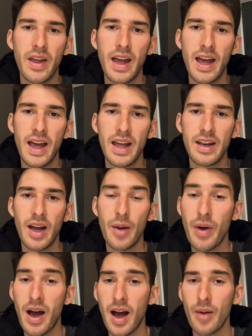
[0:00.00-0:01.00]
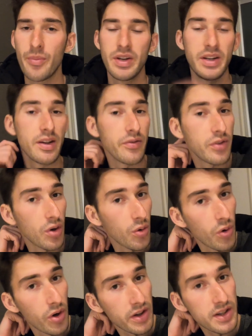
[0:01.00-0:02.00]
an apartment if your
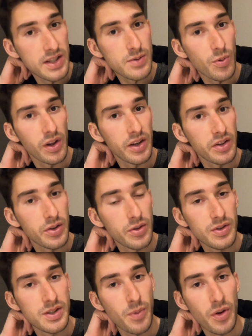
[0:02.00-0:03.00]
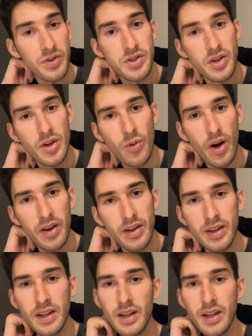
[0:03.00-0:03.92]
work is willing to sponsor you one.